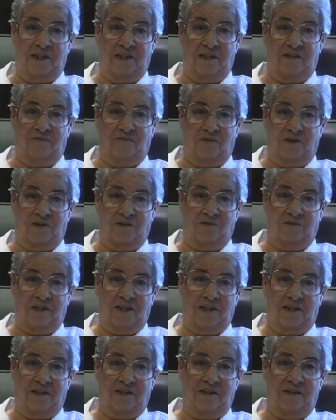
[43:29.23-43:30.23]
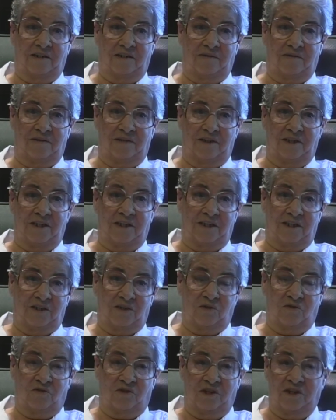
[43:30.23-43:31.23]
letting it fall down and getting it
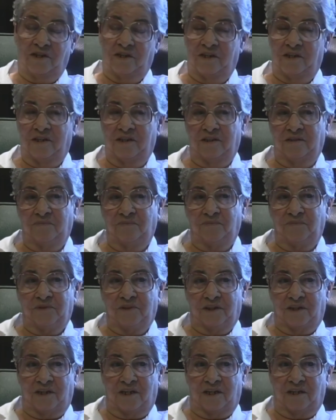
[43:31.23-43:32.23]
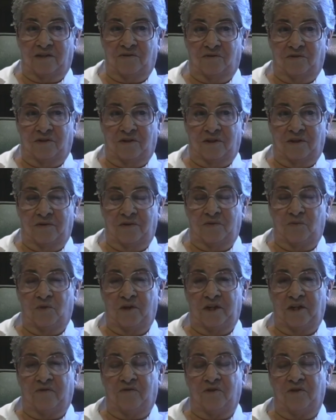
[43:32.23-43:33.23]
and creeling it till I and
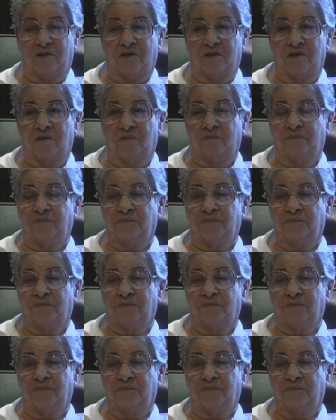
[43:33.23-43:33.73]
whenever the